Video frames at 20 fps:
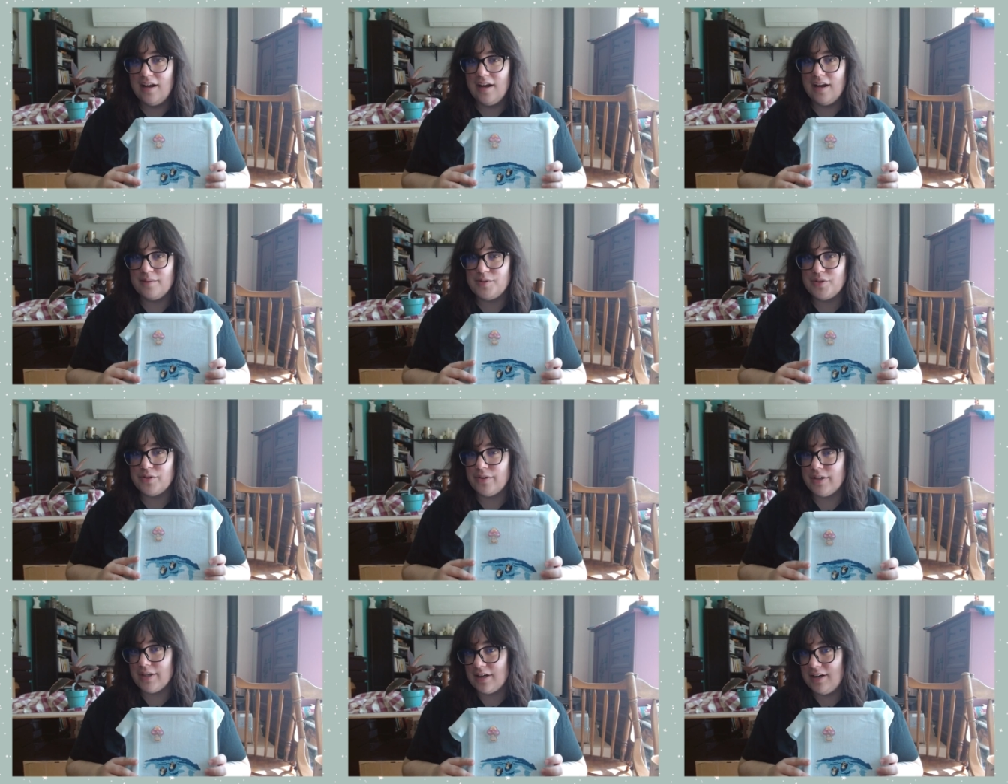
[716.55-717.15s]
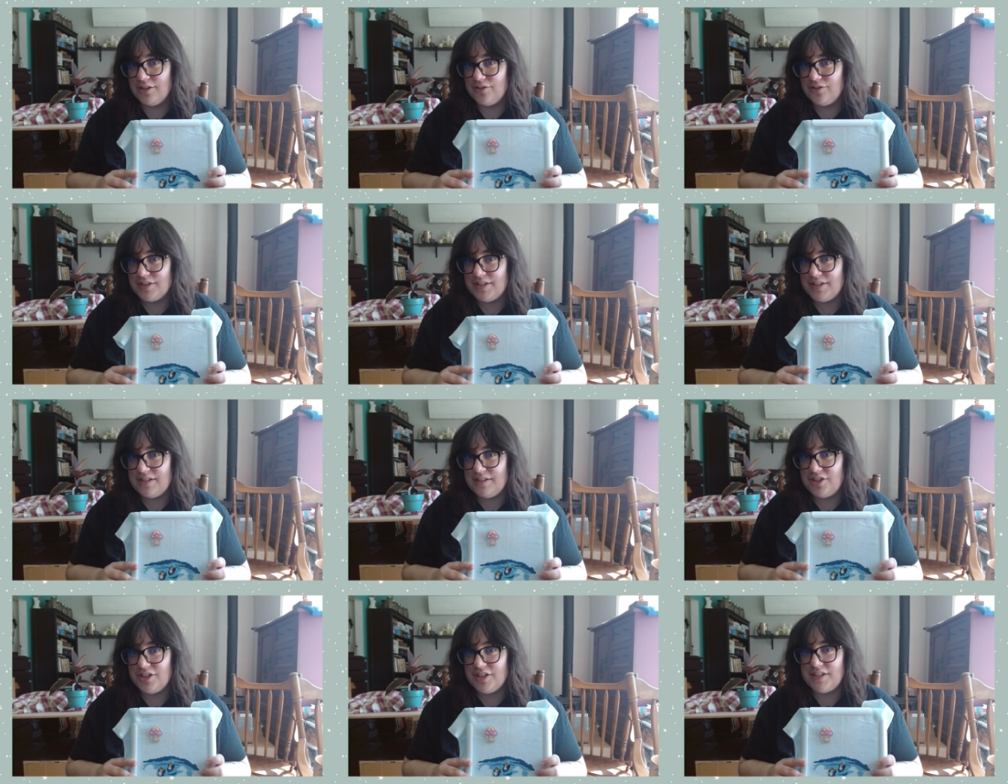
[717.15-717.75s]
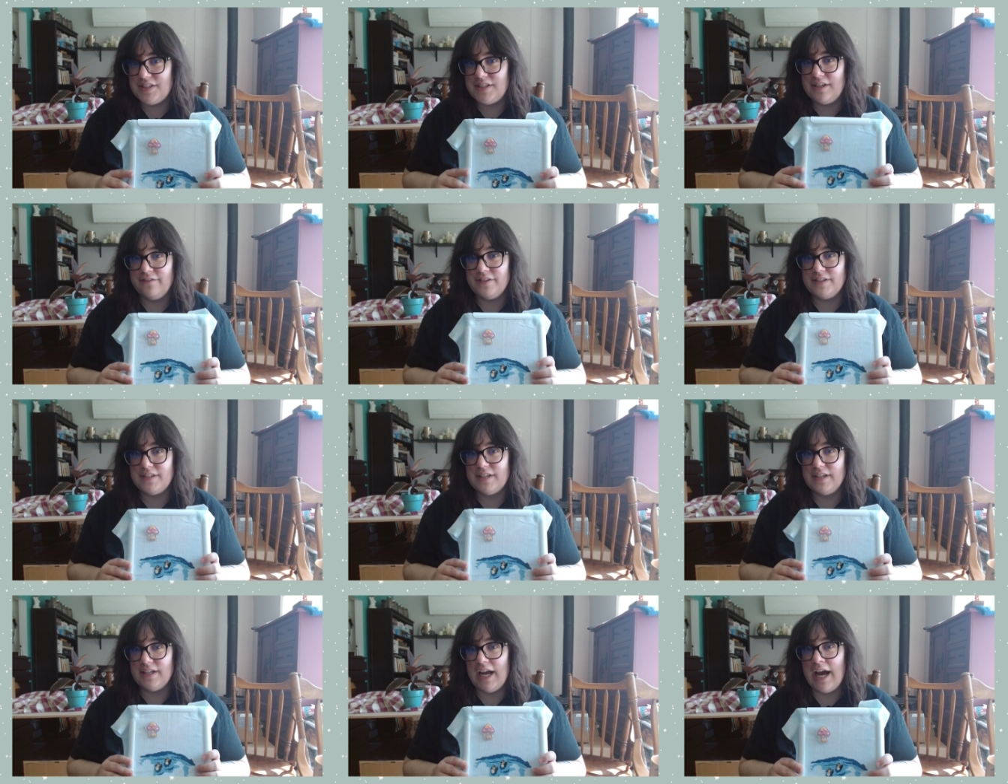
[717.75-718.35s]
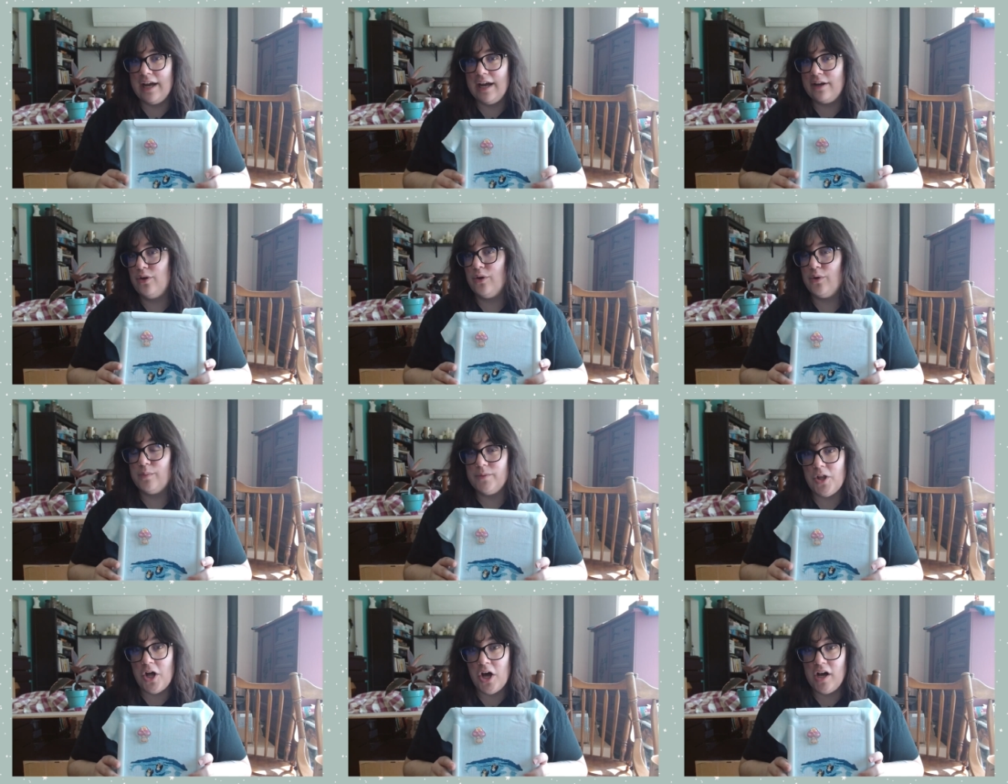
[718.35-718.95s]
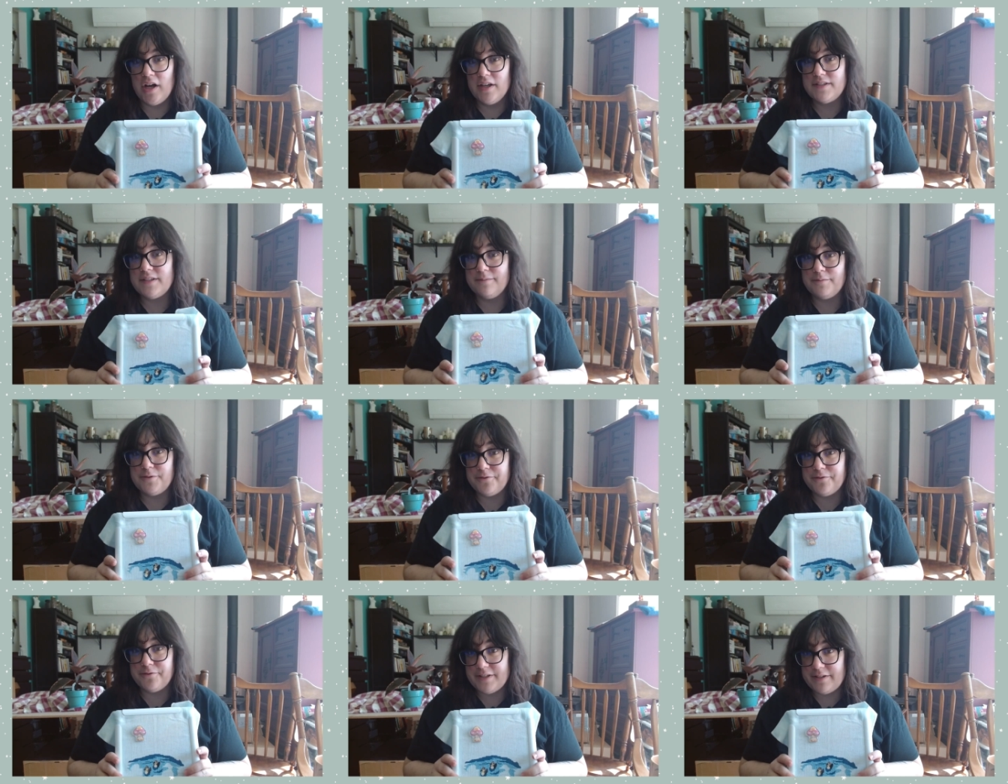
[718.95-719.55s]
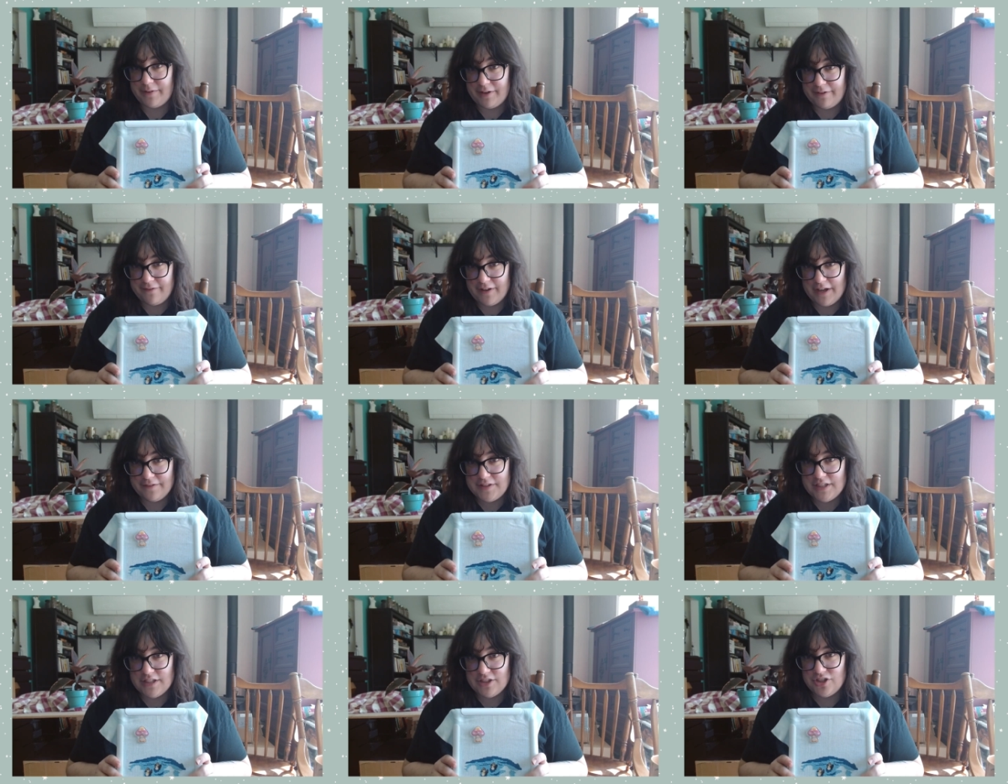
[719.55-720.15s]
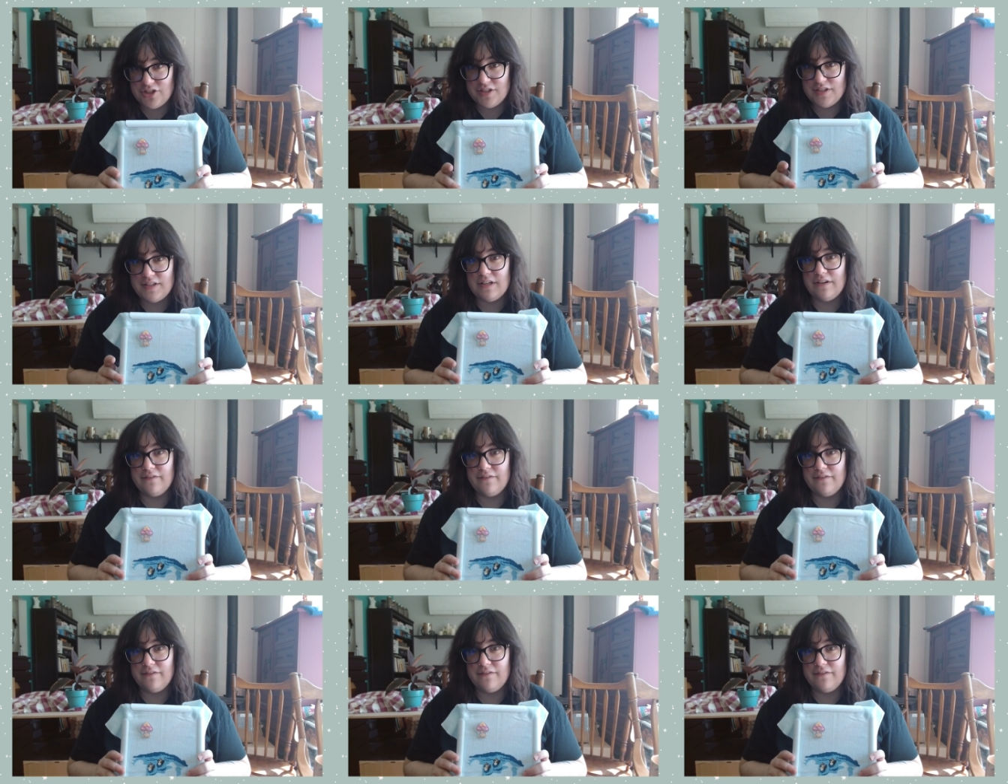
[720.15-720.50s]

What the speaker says: I'm doing 100 stitches. If it's an at-home loss, I'm doing 75 stitches.